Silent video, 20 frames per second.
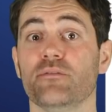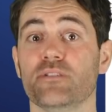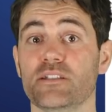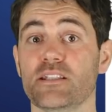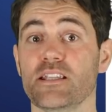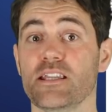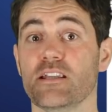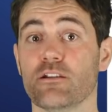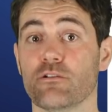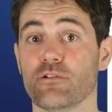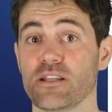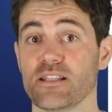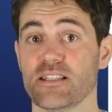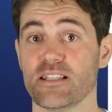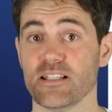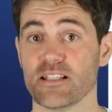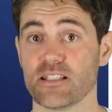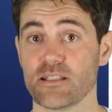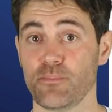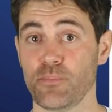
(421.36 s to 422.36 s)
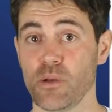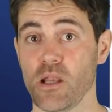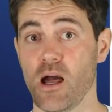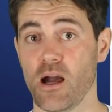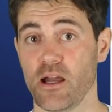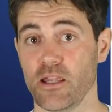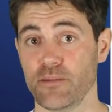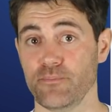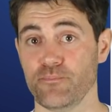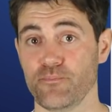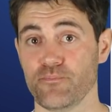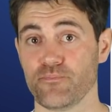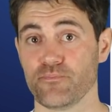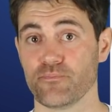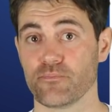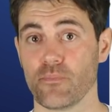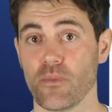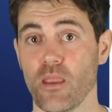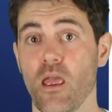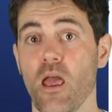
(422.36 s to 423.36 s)
of a decreasing supply.
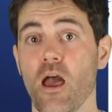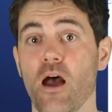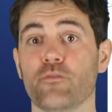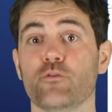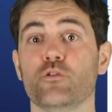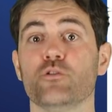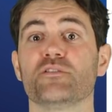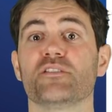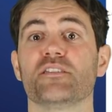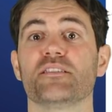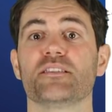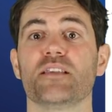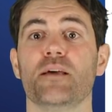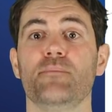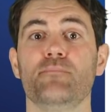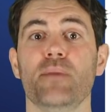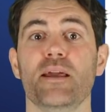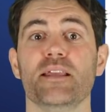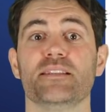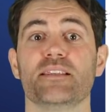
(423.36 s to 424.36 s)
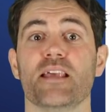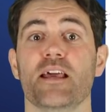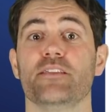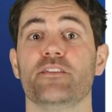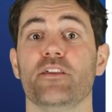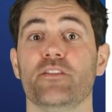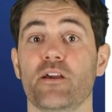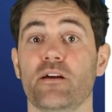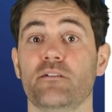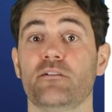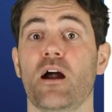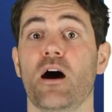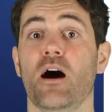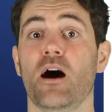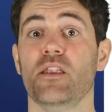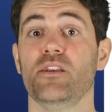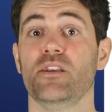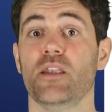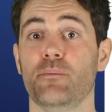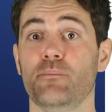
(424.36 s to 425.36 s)
Of course, some may say that there
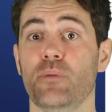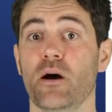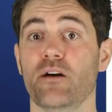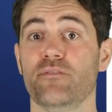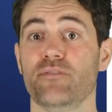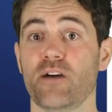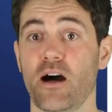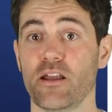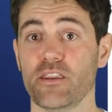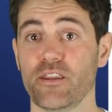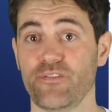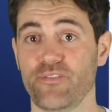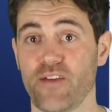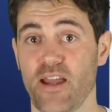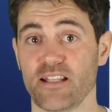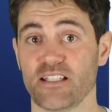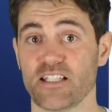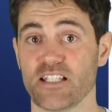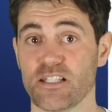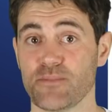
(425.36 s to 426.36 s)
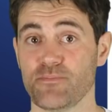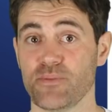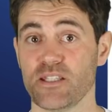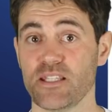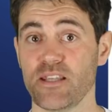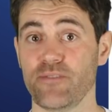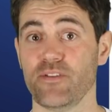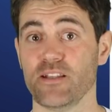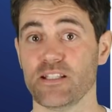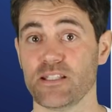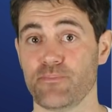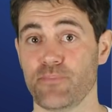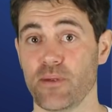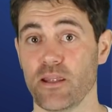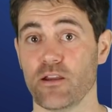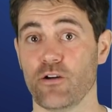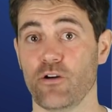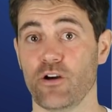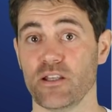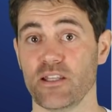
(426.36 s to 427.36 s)
are a number of other factors specific to
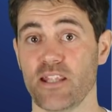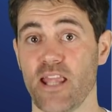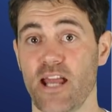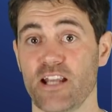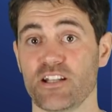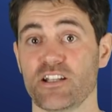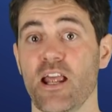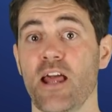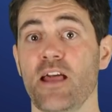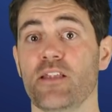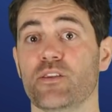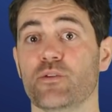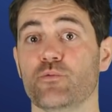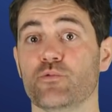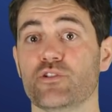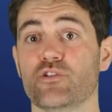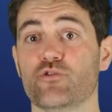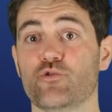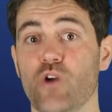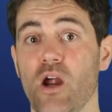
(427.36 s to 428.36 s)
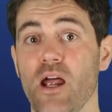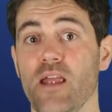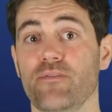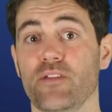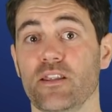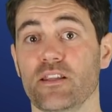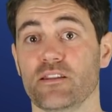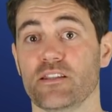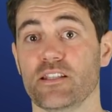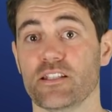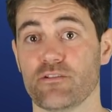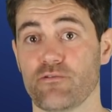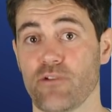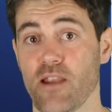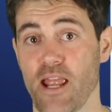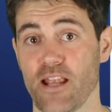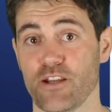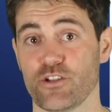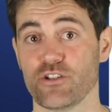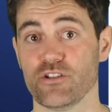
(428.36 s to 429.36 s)
Bitcoin Cash that was driving this
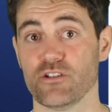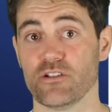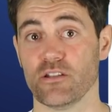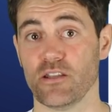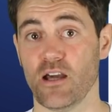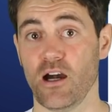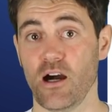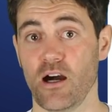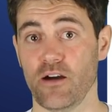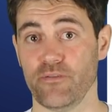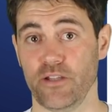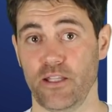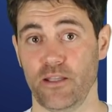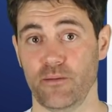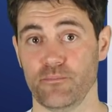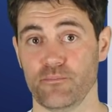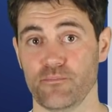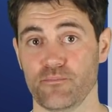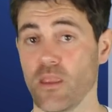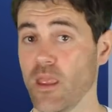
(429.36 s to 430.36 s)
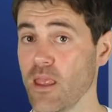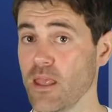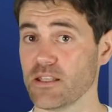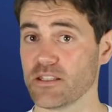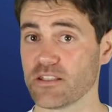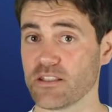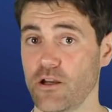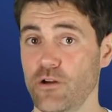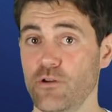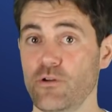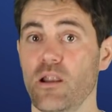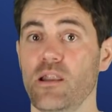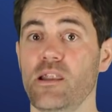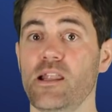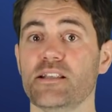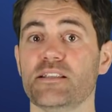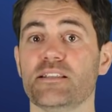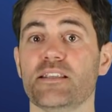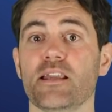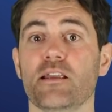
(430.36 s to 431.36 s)
reaction to the halving. So
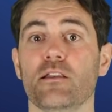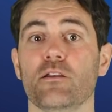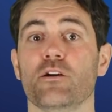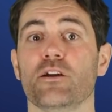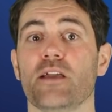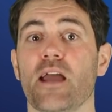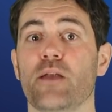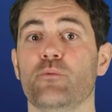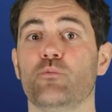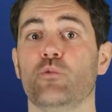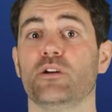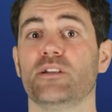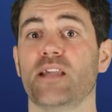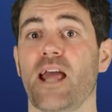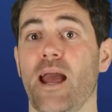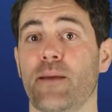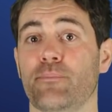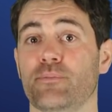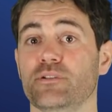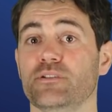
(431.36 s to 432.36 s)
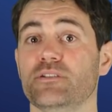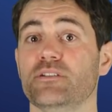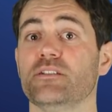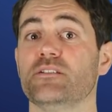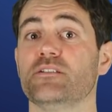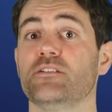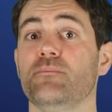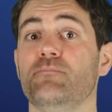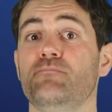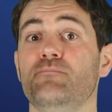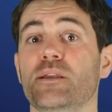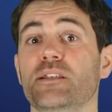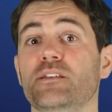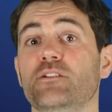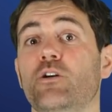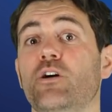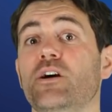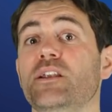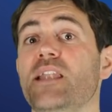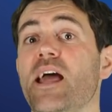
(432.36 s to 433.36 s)
let's take a look at what happened to
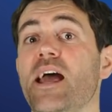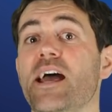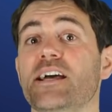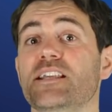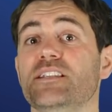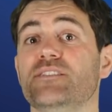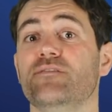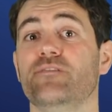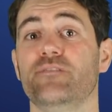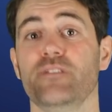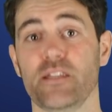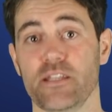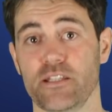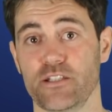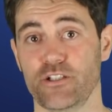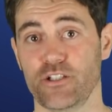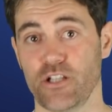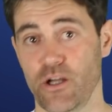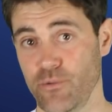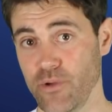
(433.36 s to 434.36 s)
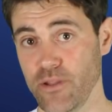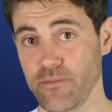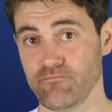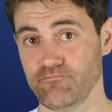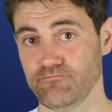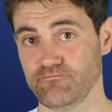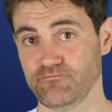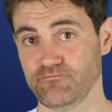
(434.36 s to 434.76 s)
Bitcoin SV, shall we?